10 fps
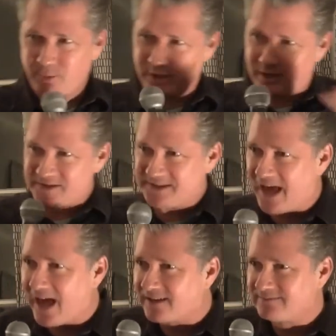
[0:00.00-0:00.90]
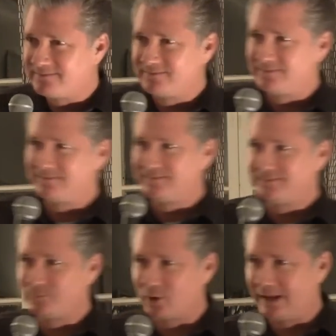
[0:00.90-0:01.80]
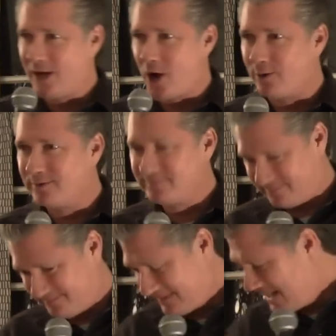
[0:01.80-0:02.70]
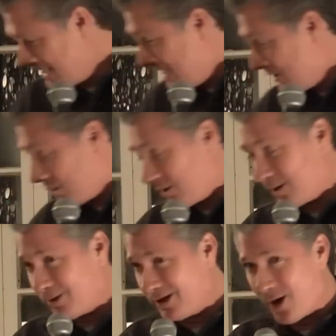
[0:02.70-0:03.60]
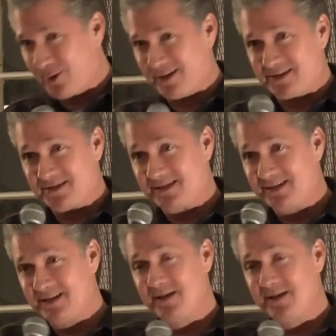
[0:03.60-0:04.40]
bring it on the set. Leo. Tony Baloney's.